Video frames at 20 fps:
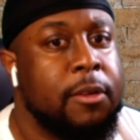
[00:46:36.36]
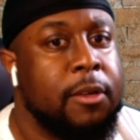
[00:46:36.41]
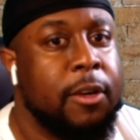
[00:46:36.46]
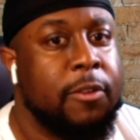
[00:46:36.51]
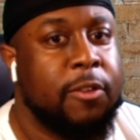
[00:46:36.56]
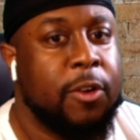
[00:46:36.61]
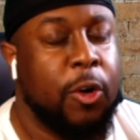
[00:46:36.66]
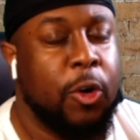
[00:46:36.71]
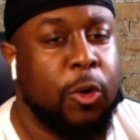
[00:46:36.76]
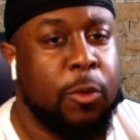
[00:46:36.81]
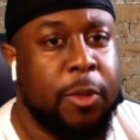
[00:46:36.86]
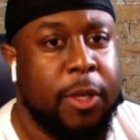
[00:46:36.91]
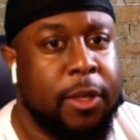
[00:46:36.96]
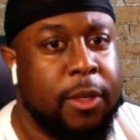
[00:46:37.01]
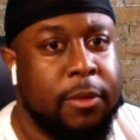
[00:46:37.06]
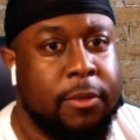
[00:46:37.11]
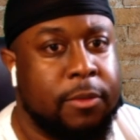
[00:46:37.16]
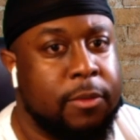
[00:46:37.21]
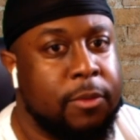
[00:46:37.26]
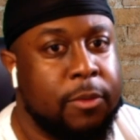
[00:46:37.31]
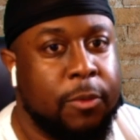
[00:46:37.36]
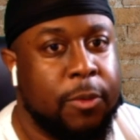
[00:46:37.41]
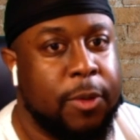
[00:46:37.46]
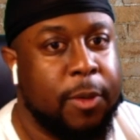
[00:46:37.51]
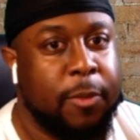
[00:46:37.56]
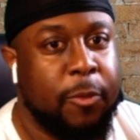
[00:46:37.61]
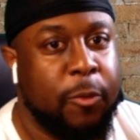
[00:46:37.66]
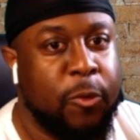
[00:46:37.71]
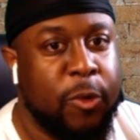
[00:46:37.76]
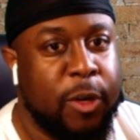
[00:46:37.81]
of Kobe.
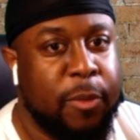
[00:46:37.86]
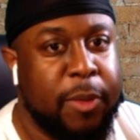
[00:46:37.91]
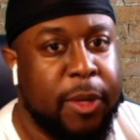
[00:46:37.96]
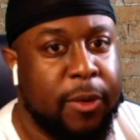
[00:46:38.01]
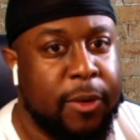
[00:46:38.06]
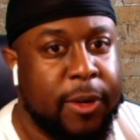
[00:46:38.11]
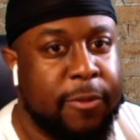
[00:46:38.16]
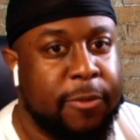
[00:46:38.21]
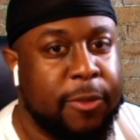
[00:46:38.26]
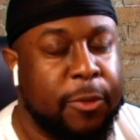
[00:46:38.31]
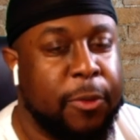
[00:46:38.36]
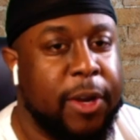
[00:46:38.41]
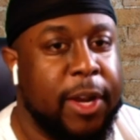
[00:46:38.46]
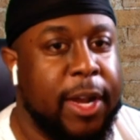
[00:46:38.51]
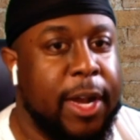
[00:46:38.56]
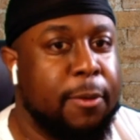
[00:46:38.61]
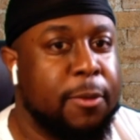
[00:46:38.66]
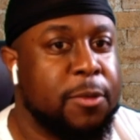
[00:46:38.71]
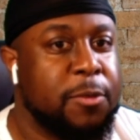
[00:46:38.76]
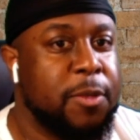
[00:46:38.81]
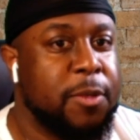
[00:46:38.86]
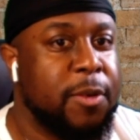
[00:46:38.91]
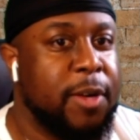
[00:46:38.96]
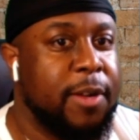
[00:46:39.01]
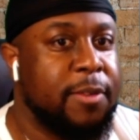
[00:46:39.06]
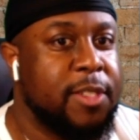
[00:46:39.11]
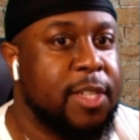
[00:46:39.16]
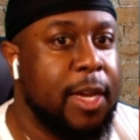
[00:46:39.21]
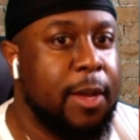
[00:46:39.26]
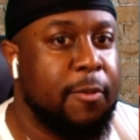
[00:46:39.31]
We'll be on here for 3 hours. We don't
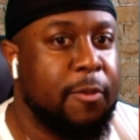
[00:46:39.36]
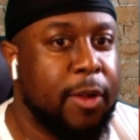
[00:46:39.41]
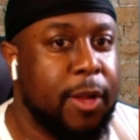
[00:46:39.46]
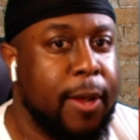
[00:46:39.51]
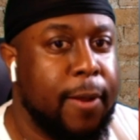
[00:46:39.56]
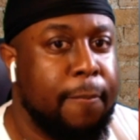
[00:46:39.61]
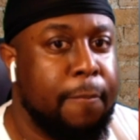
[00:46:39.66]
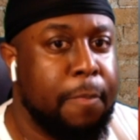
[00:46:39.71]
have time for